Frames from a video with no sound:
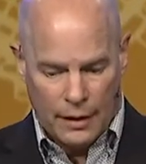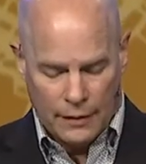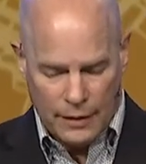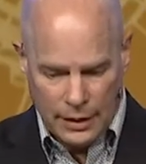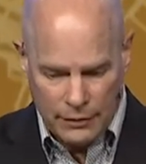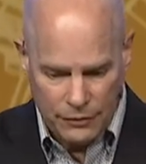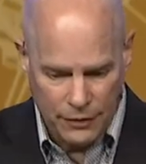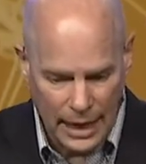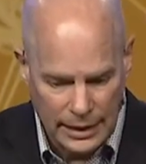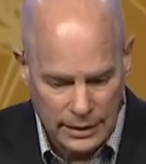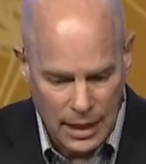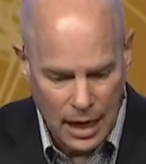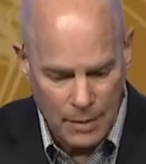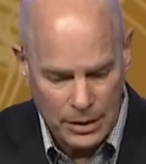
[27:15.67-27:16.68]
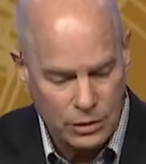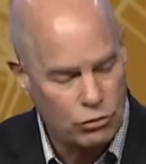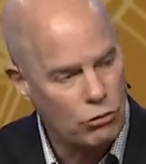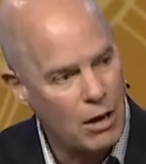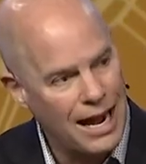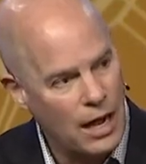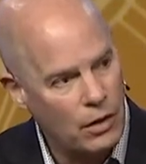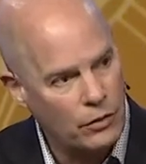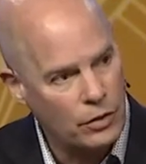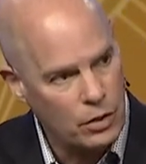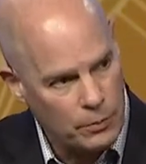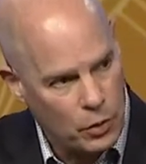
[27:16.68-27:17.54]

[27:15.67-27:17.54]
then find common ground, you know,